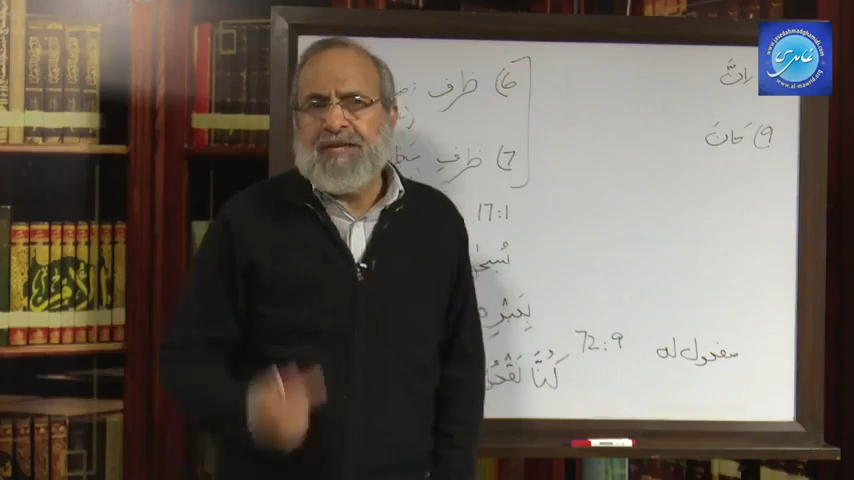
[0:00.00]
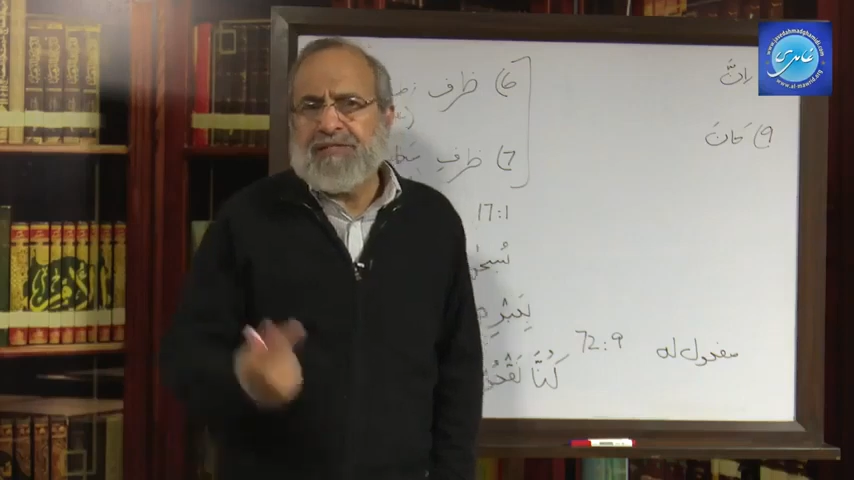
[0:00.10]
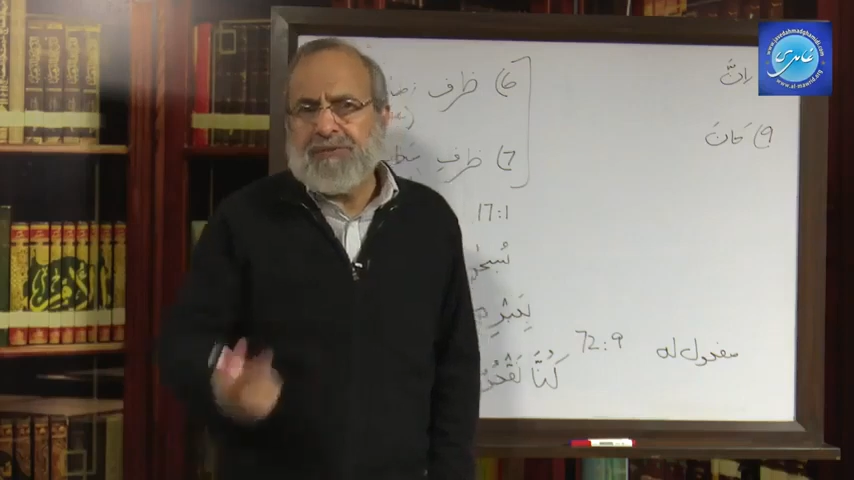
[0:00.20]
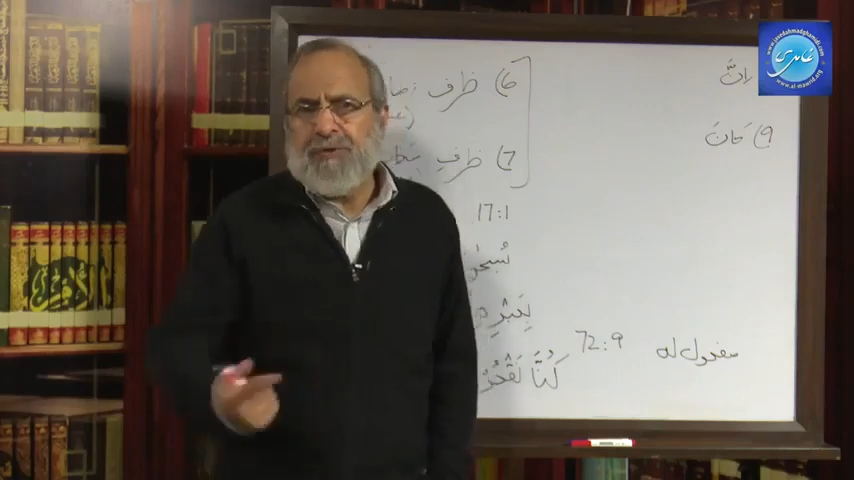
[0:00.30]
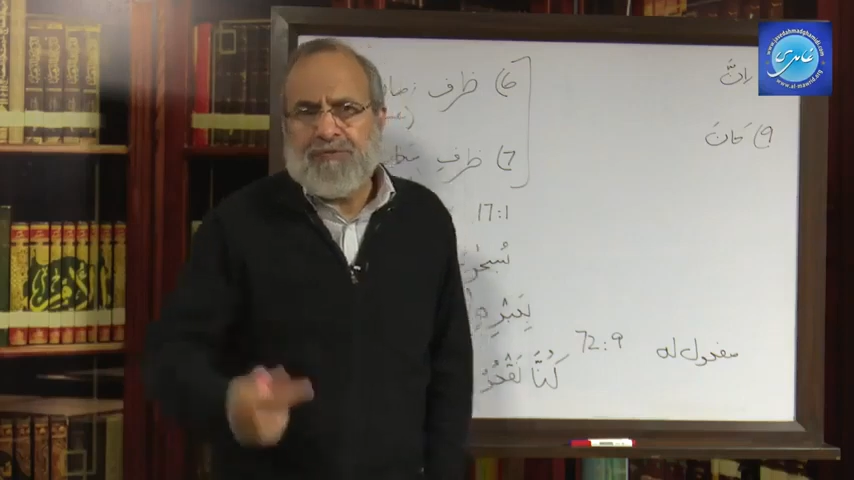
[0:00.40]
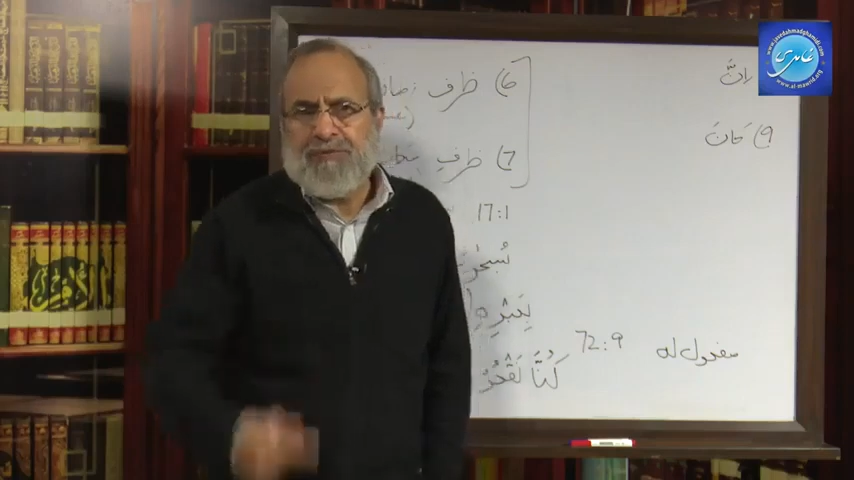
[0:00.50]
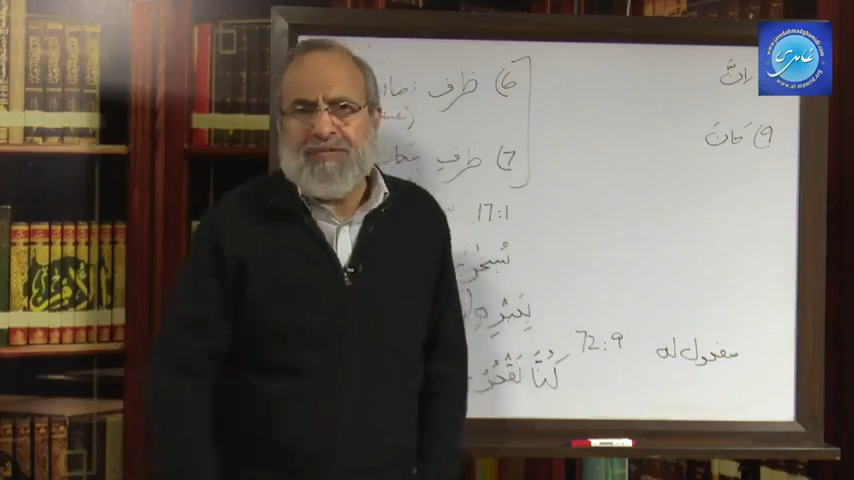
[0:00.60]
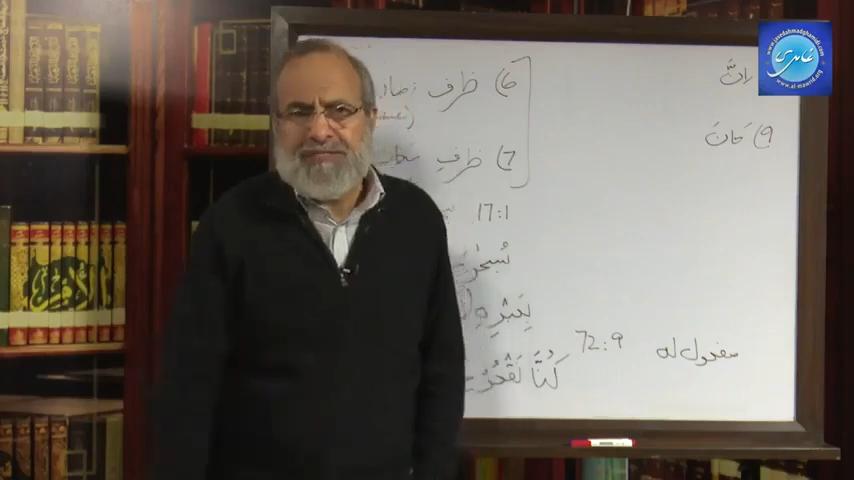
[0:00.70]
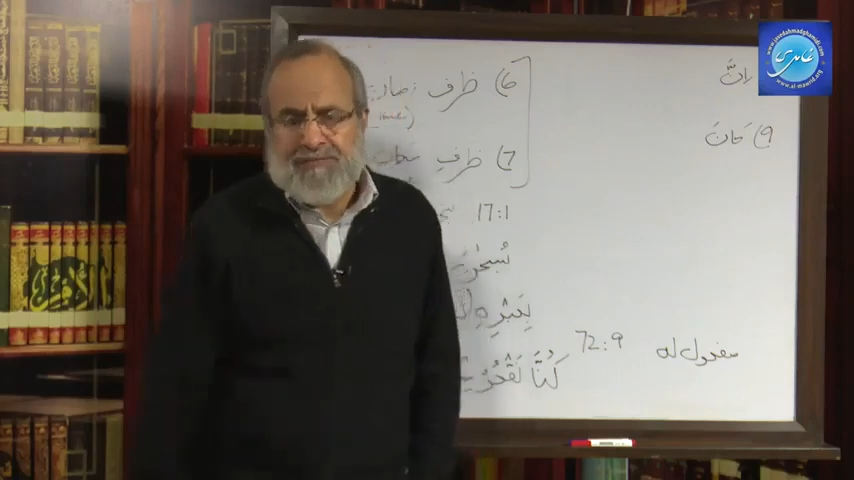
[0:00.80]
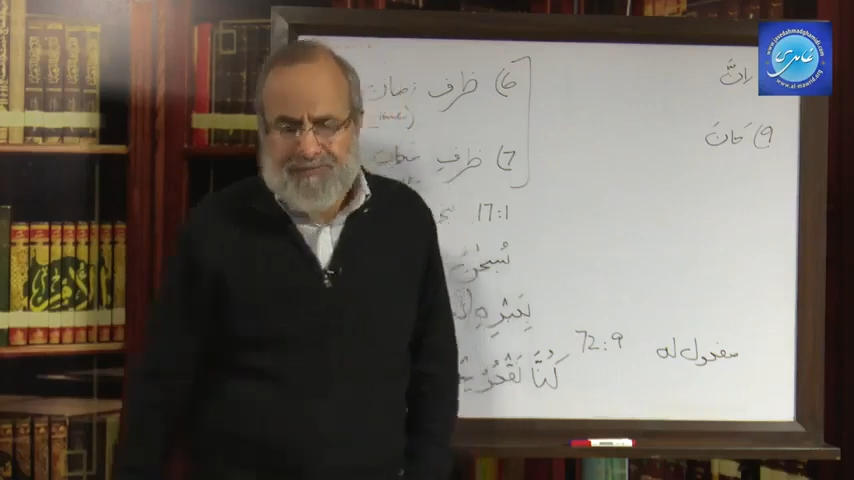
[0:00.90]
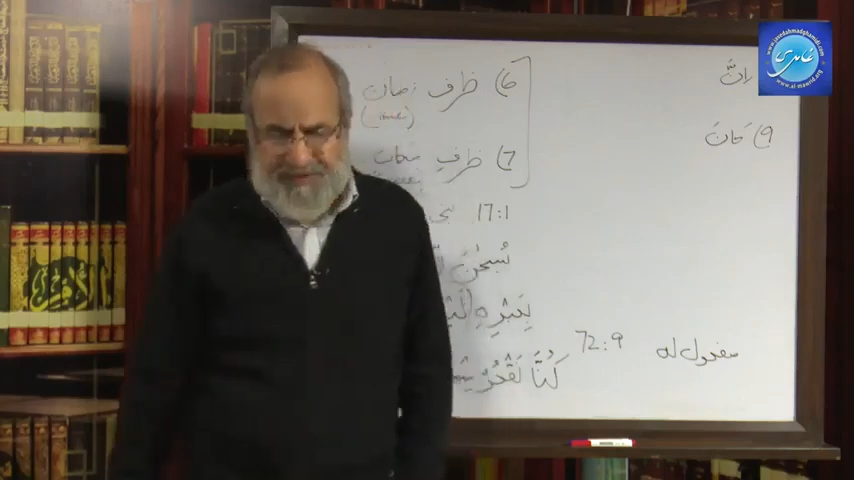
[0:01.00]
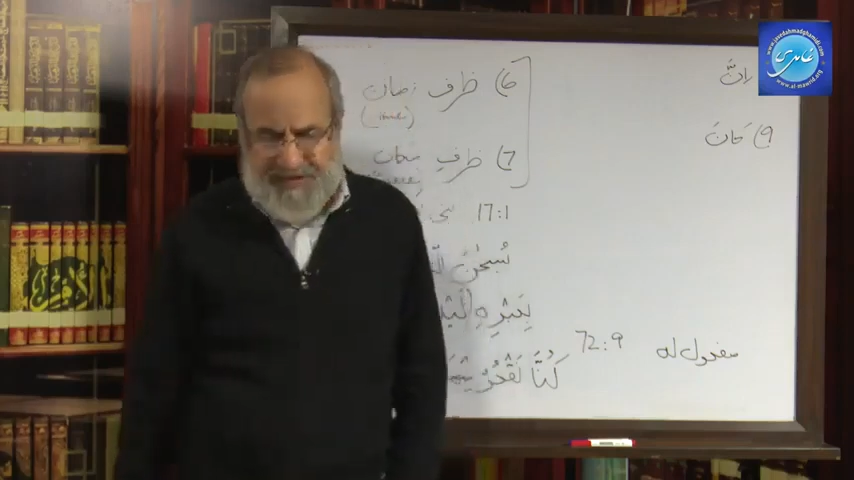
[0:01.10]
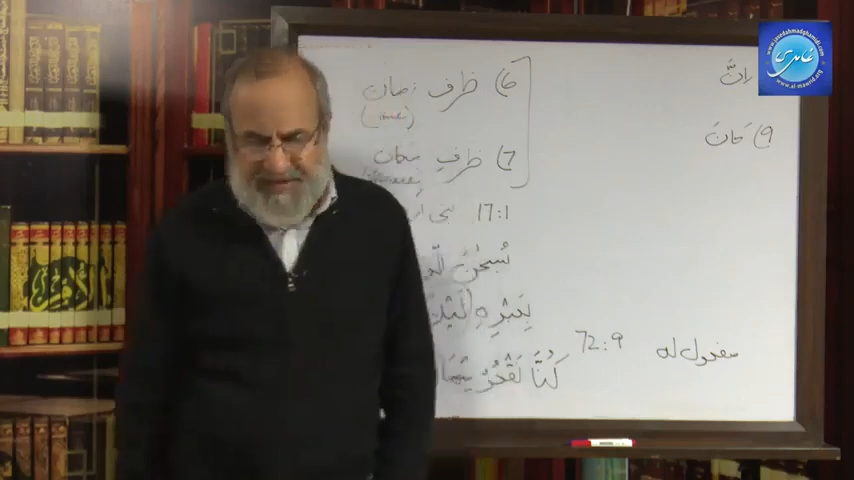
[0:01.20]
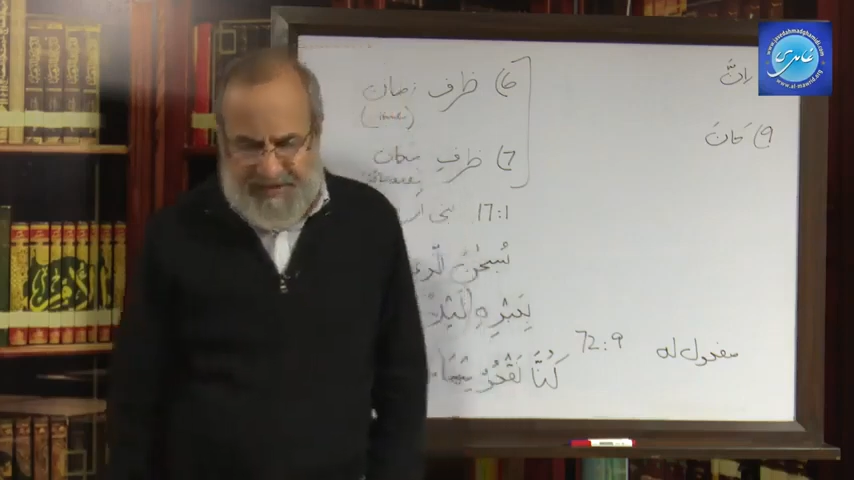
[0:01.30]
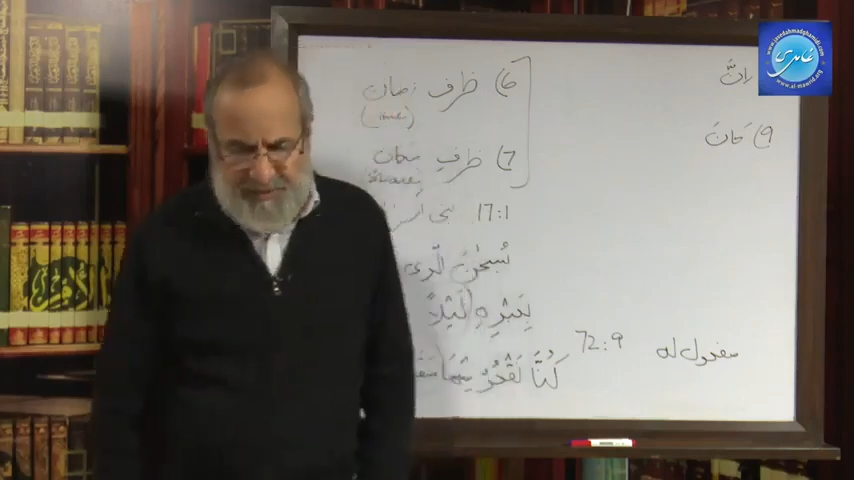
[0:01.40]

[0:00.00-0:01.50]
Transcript: case of nasab, the